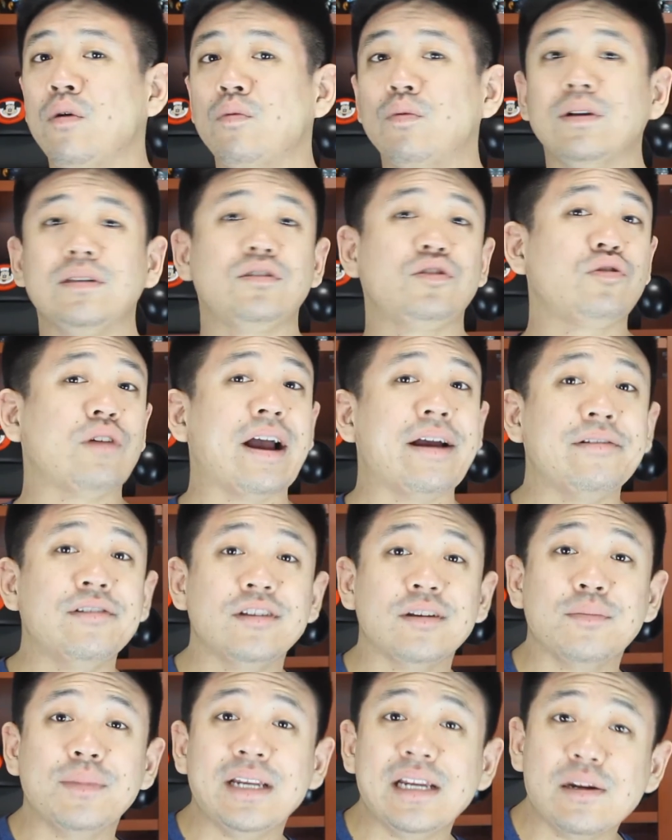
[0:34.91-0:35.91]
What drives
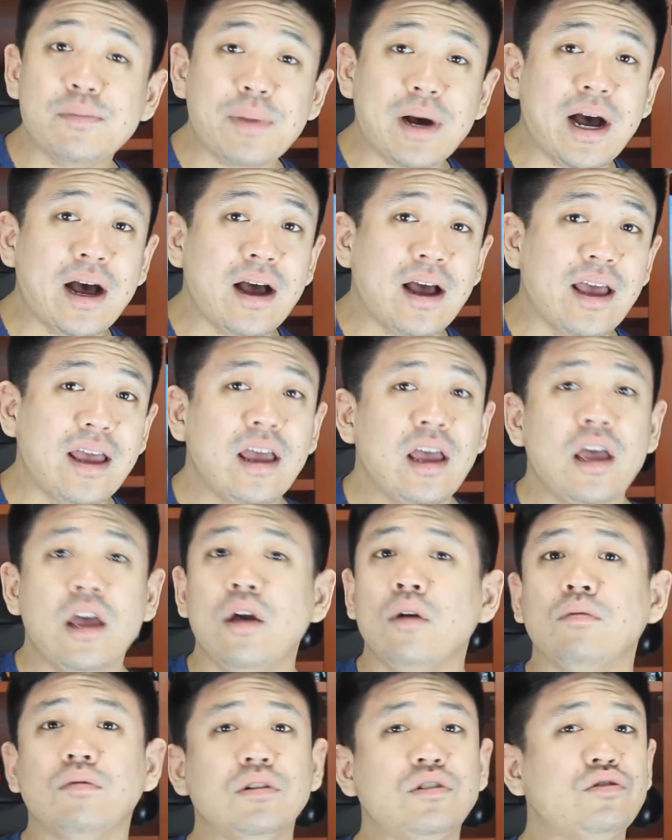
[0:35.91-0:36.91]
somebody to buy?
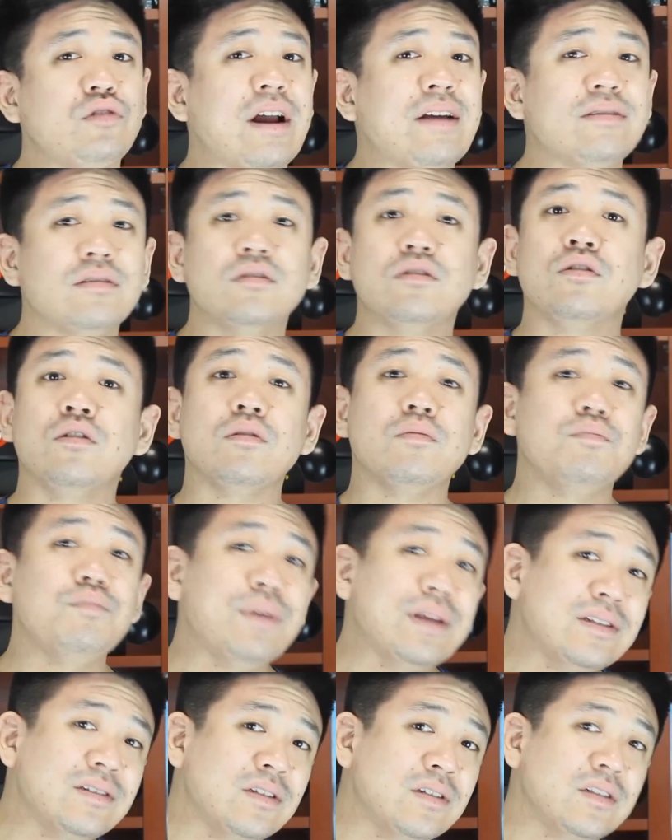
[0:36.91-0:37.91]
What drives a certain
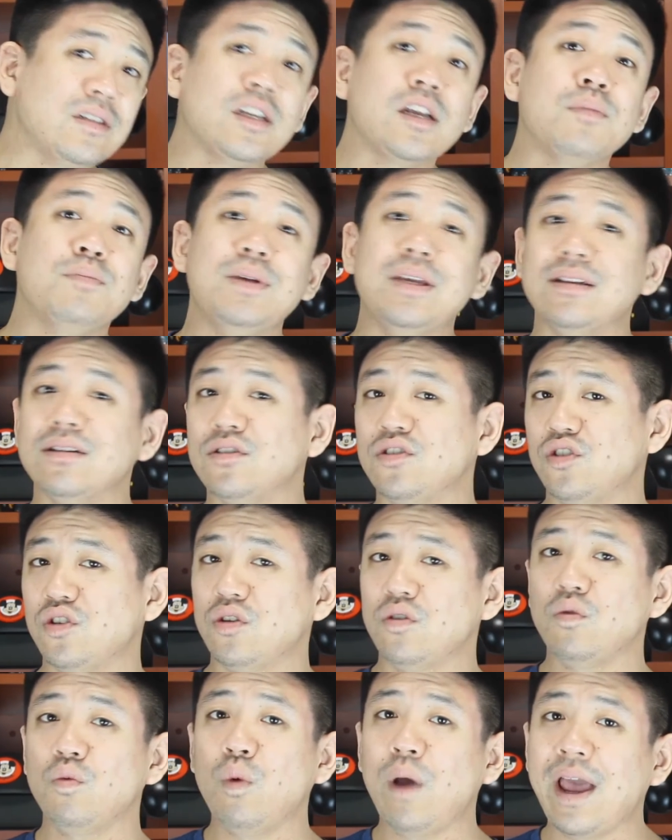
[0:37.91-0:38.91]
business to compete in a
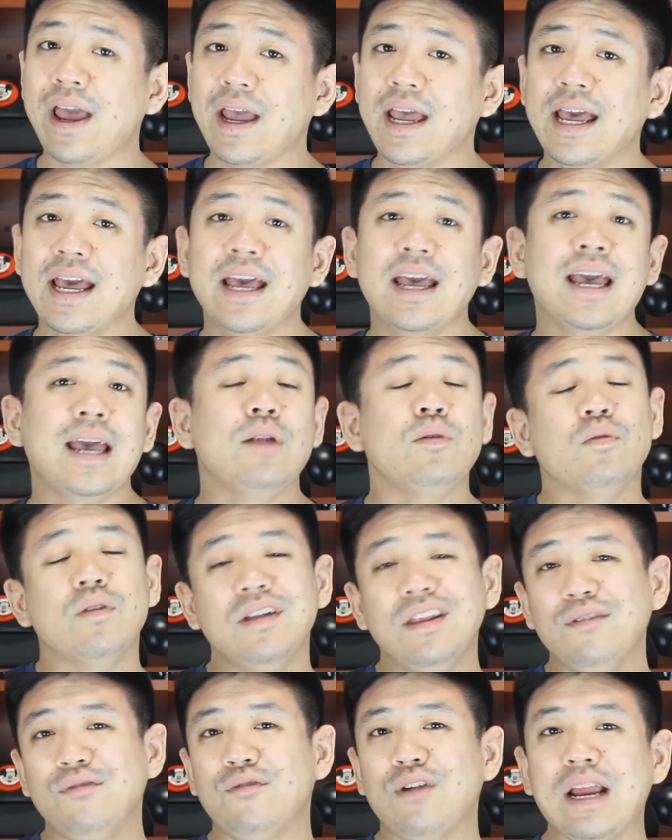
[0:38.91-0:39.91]
certain way? And
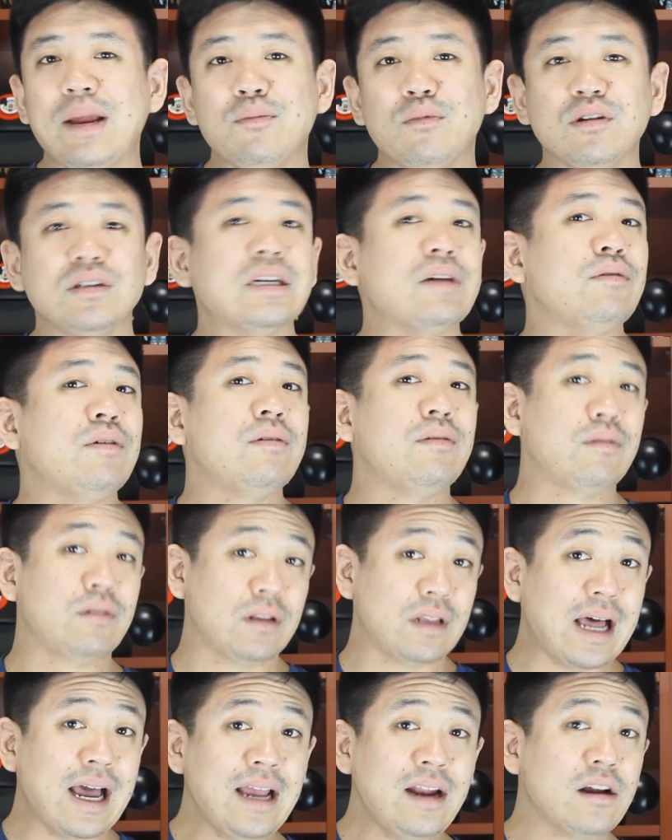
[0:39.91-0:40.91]
one of the frameworks that we've
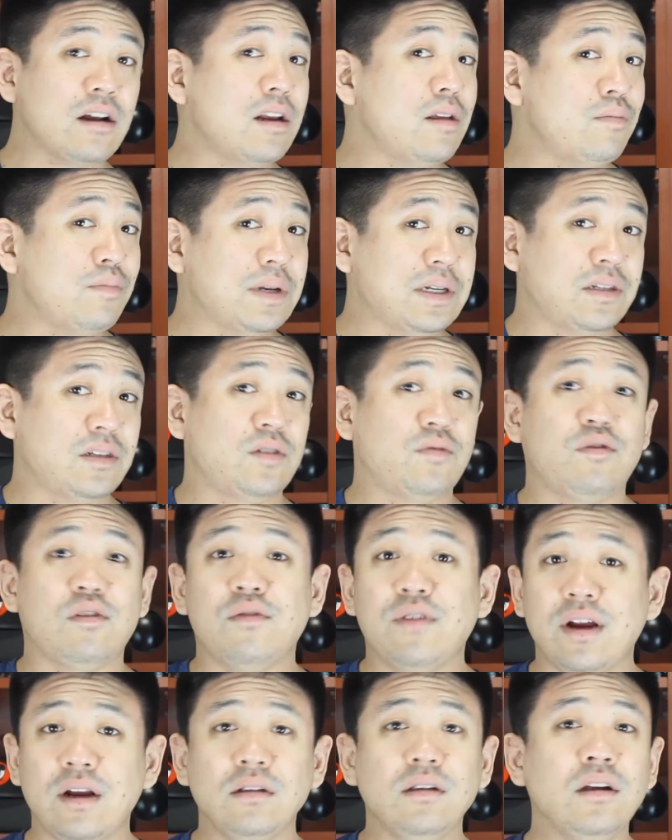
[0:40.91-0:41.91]
relied on in business for
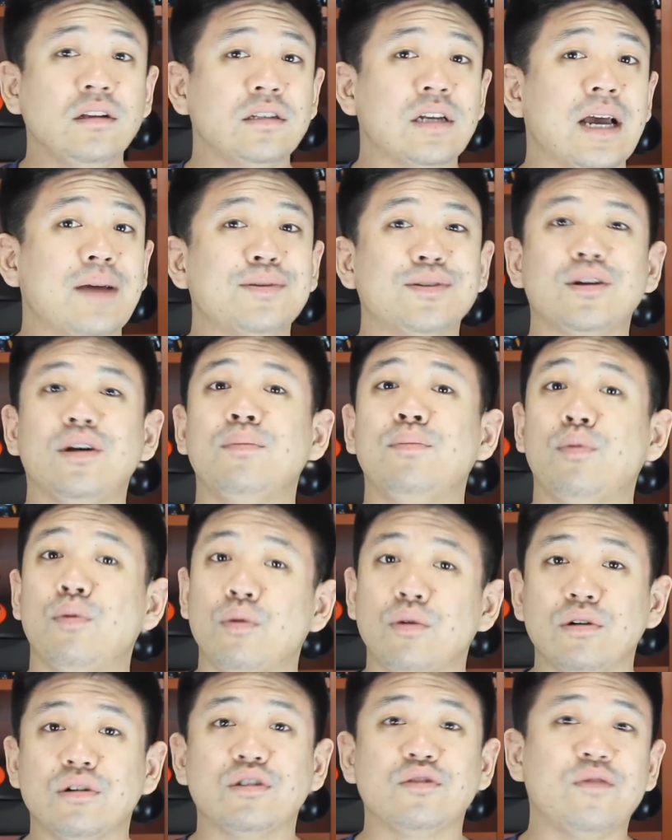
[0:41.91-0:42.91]
a very long time is called
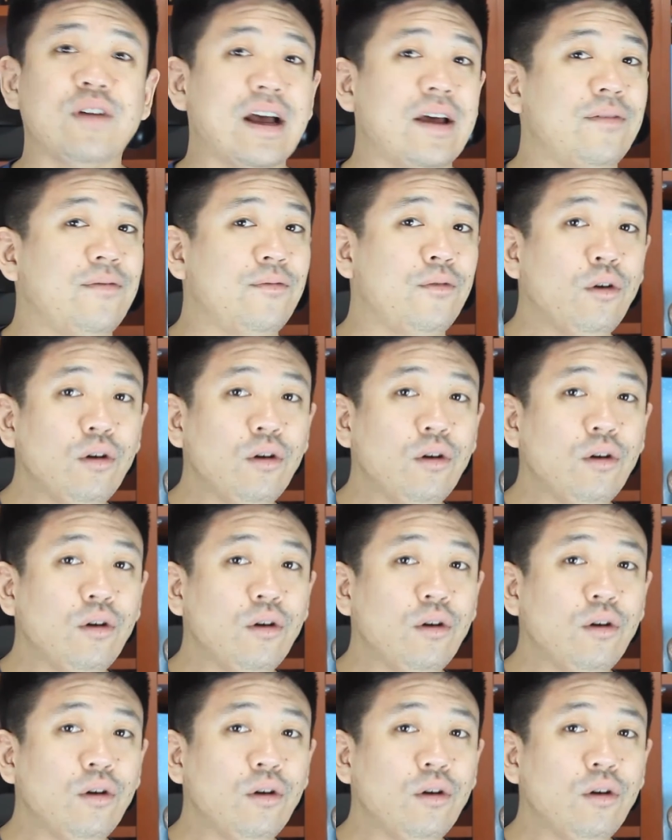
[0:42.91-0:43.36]
Porter's Five